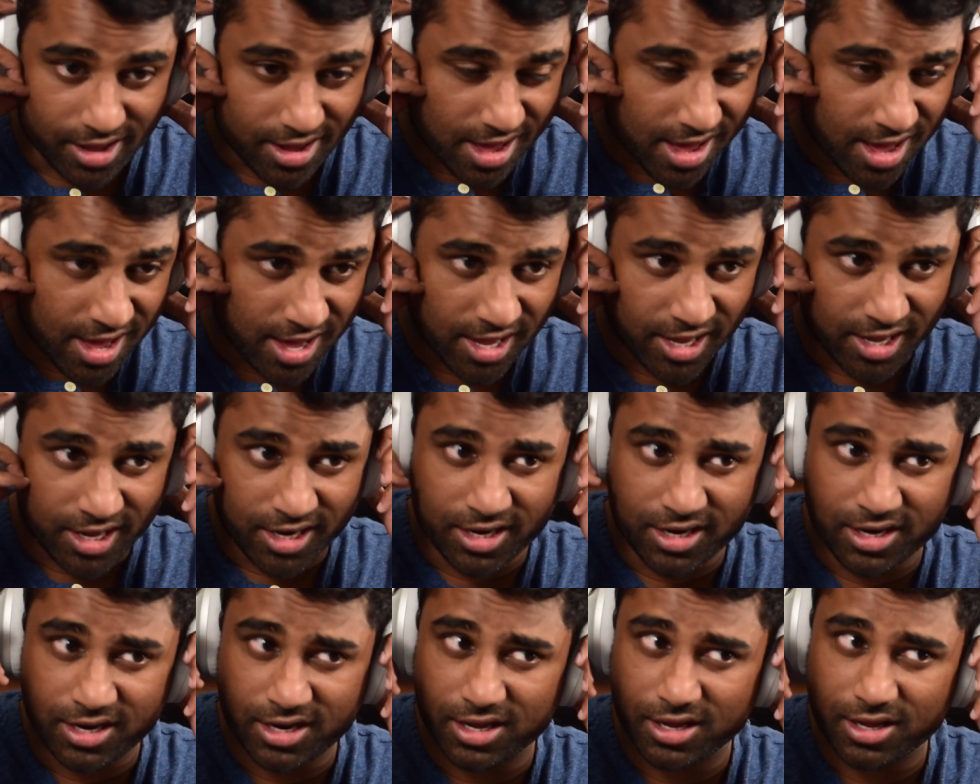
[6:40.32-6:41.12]

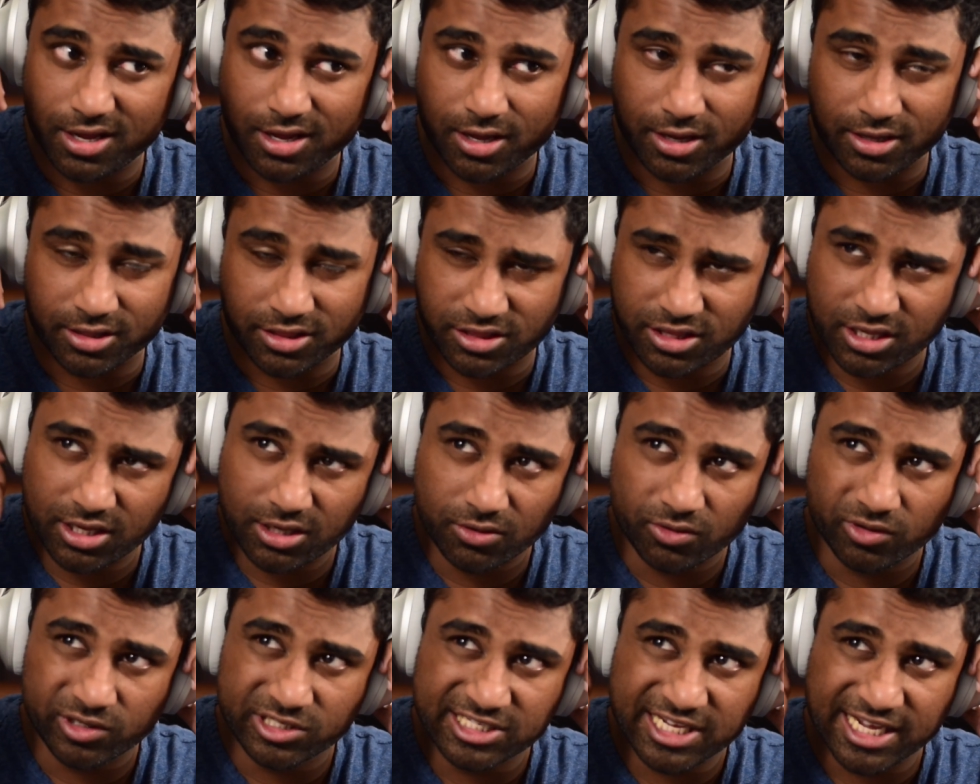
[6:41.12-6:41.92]
and I think
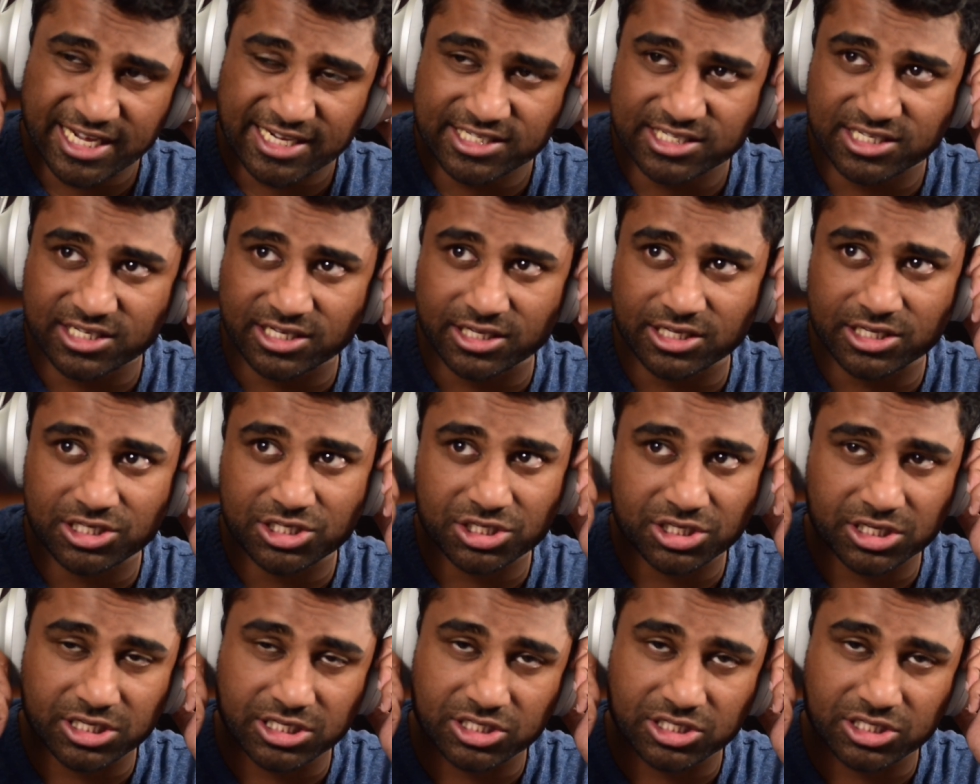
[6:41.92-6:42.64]
noise cancellation